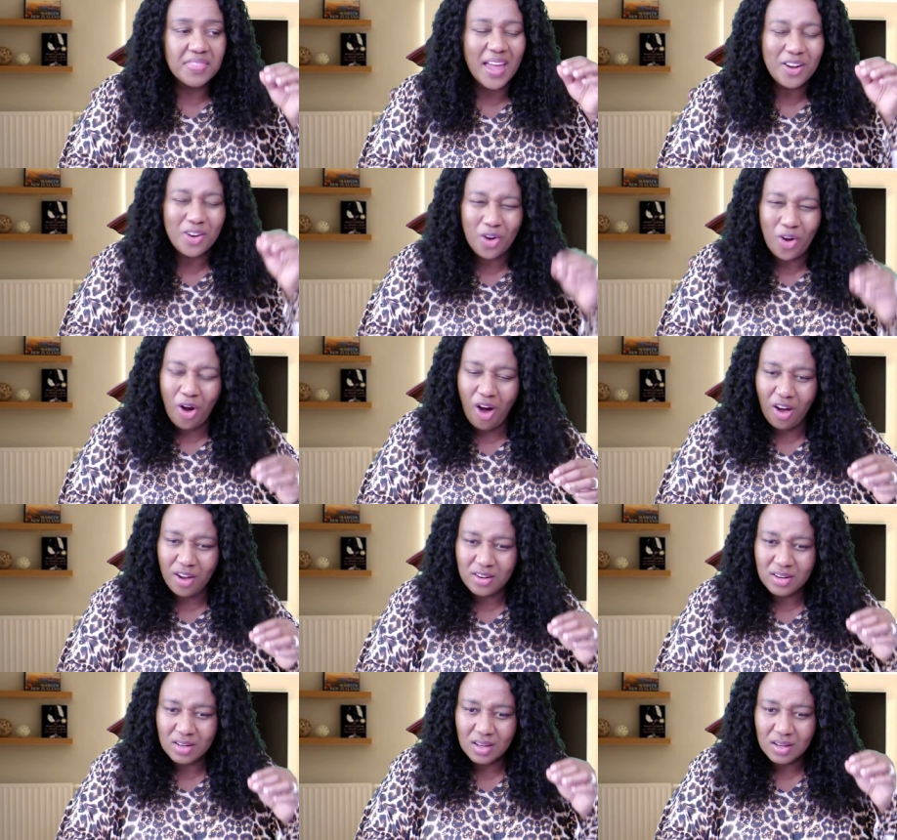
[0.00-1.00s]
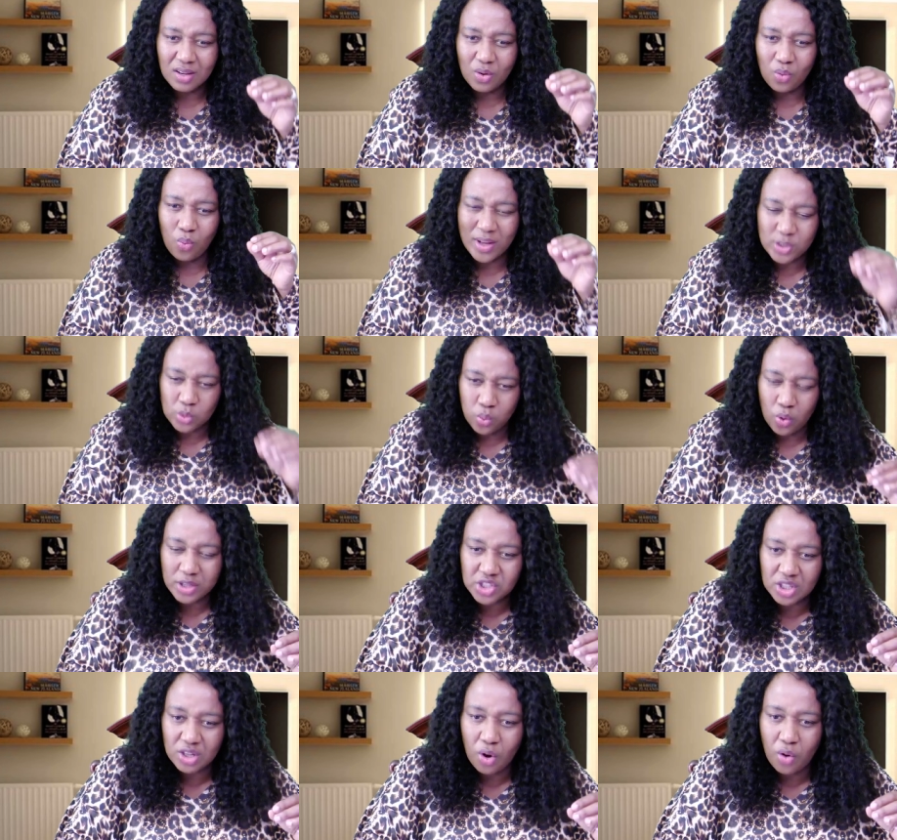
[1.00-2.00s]
that God was
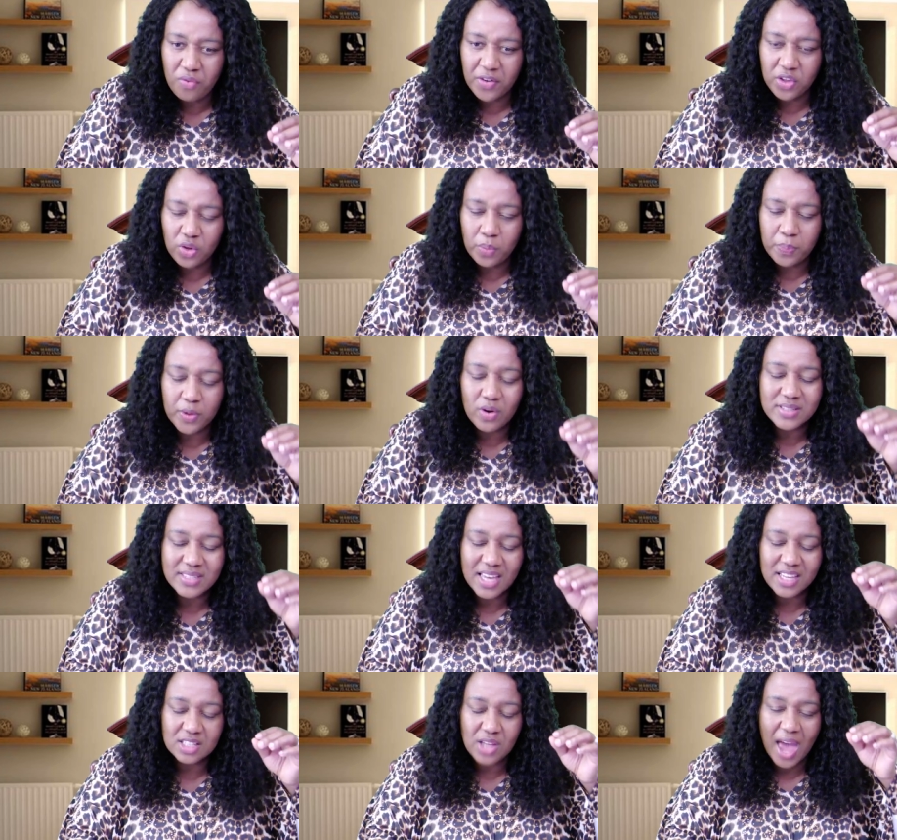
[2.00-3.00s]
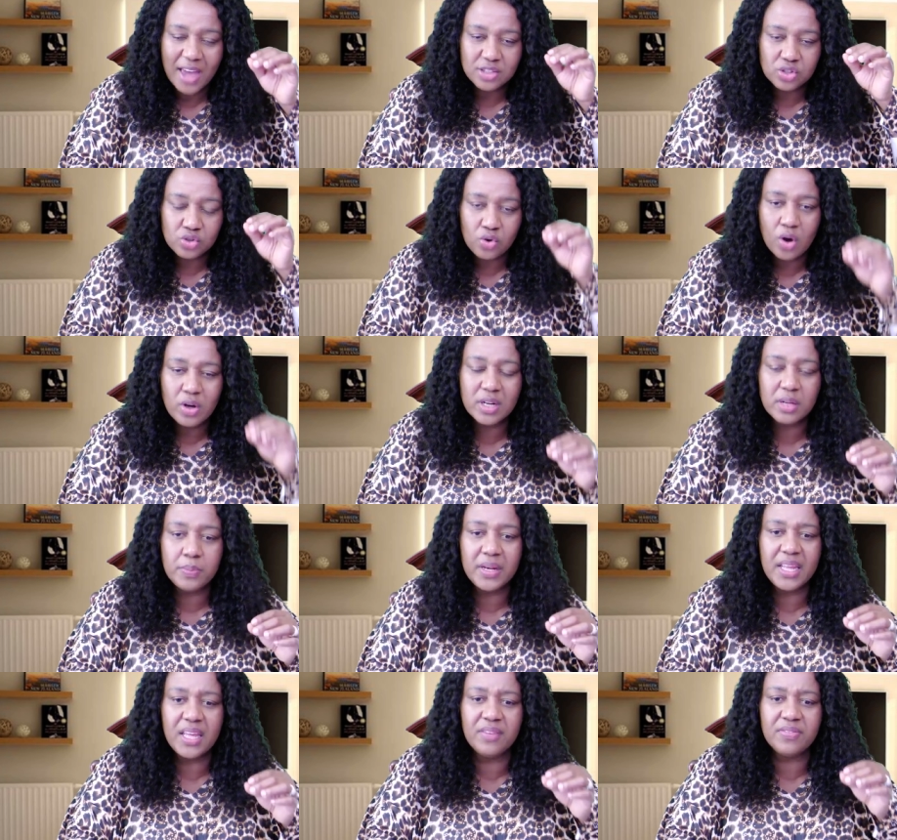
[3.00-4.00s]
watching over you because I, I strongly
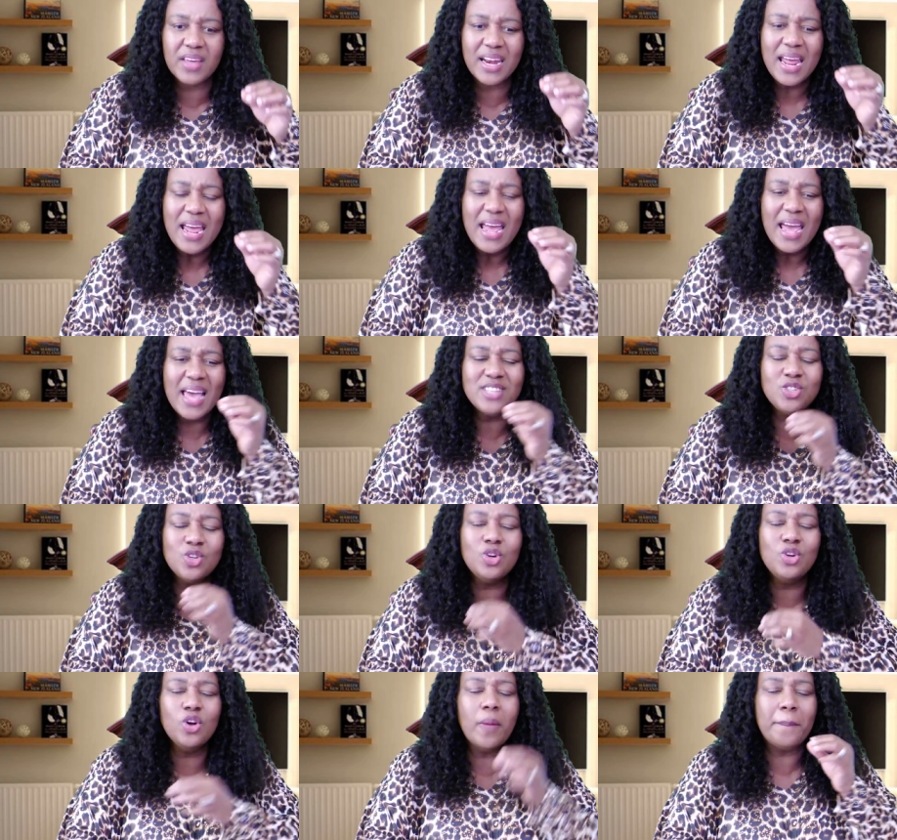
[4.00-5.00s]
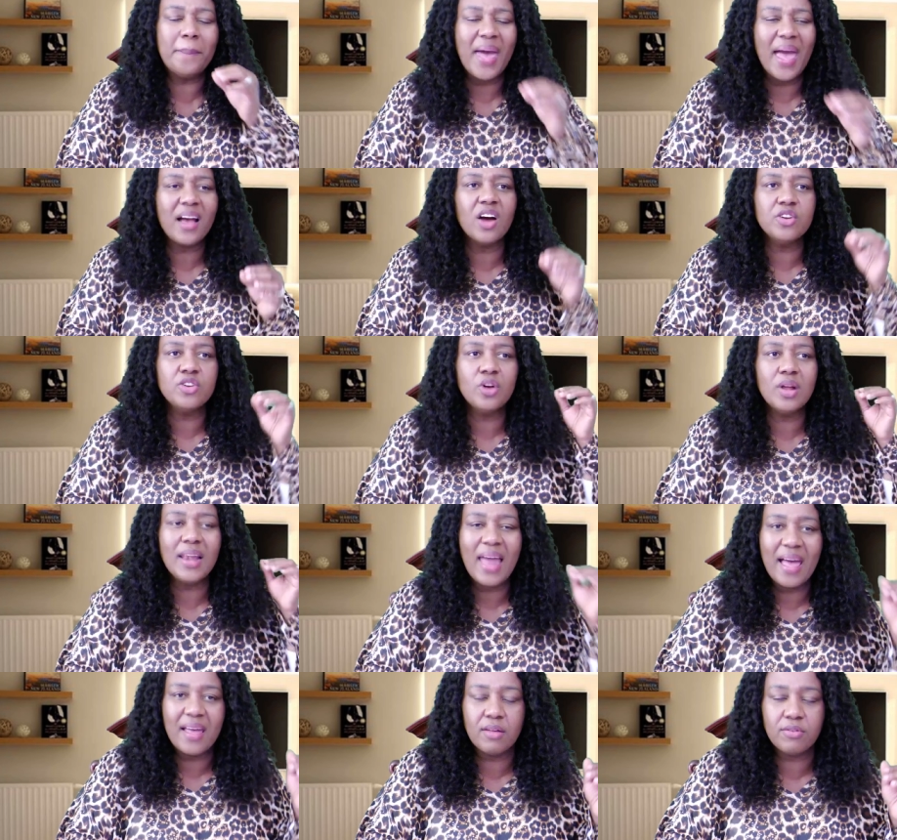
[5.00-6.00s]
believe that as you look back on your
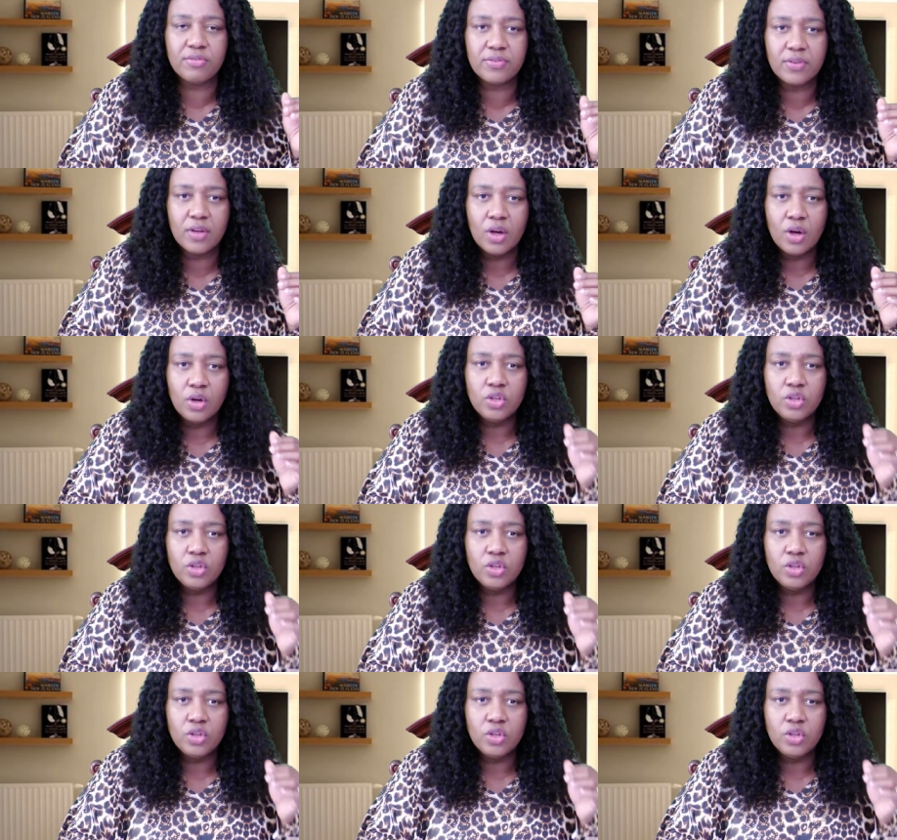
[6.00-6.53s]
life,